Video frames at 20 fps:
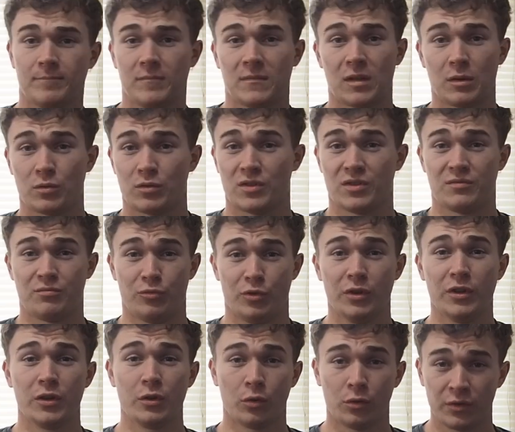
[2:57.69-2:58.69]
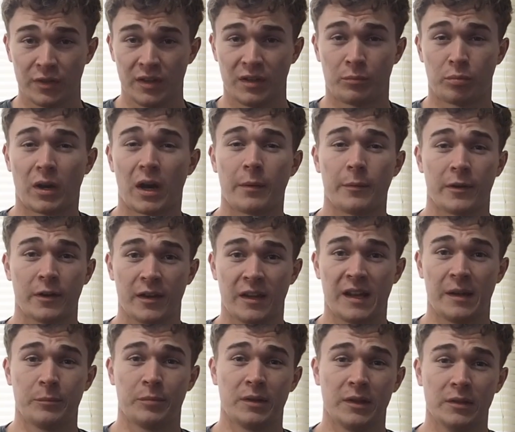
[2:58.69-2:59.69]
There was really only the primary
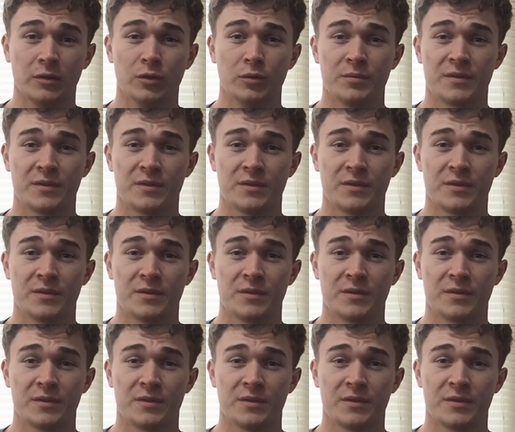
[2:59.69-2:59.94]
gameplay loop